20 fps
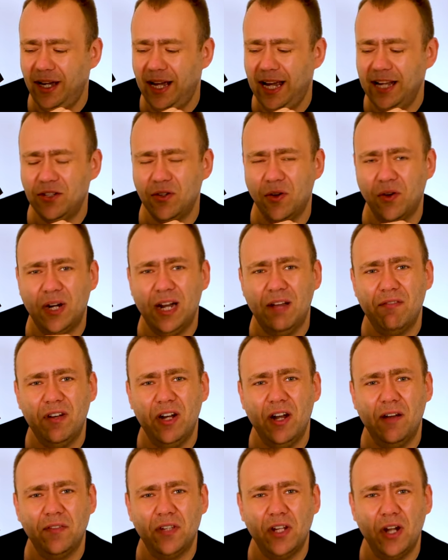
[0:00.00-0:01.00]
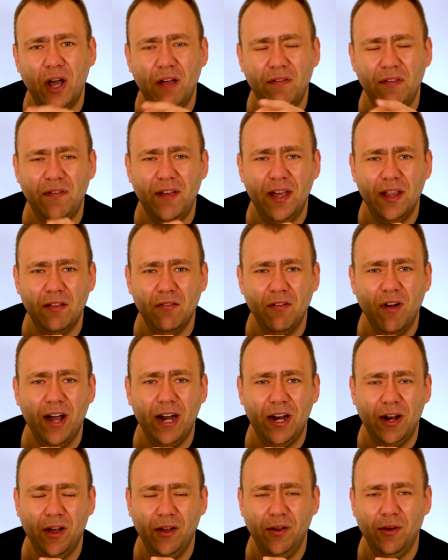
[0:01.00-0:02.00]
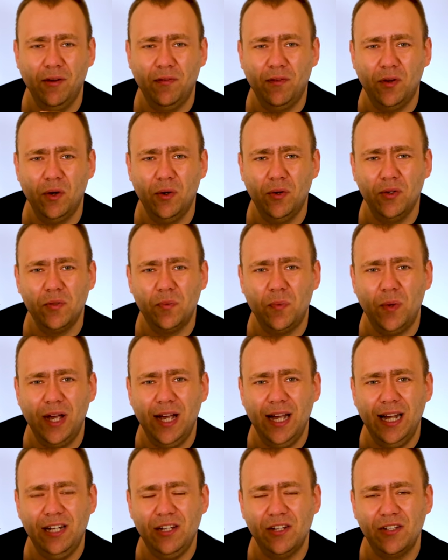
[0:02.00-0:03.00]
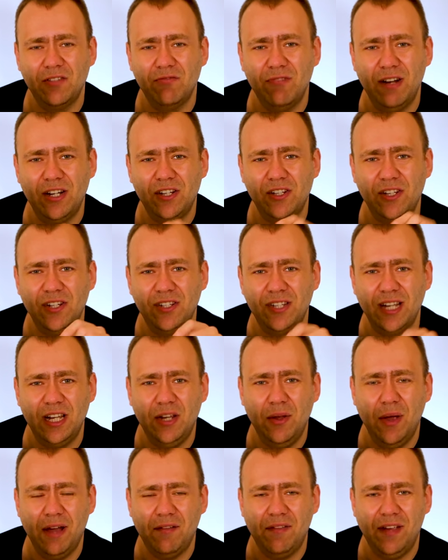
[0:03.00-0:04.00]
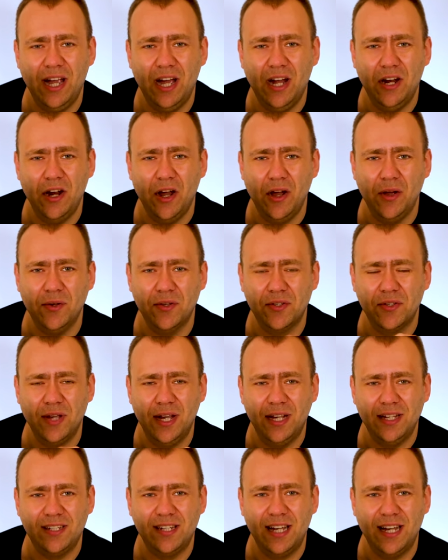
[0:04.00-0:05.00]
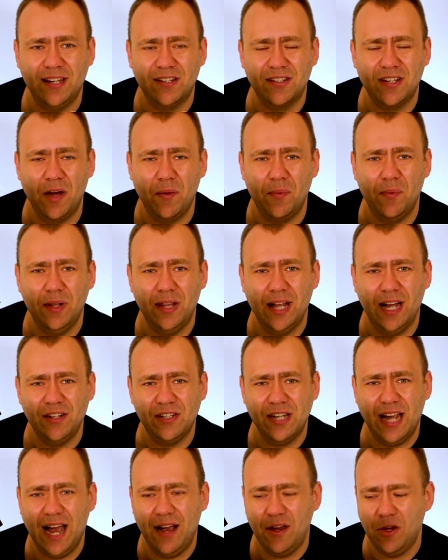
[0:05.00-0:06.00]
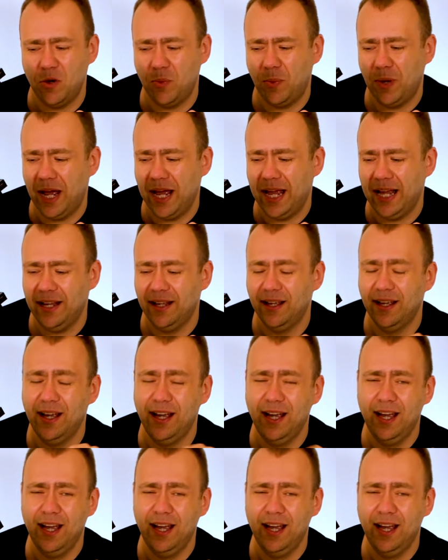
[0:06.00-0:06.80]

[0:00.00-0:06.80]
It's not clever enough to know if you've hit the right note, of course, but it just registers that you have hit a note, so it syncs up with actually how you're playing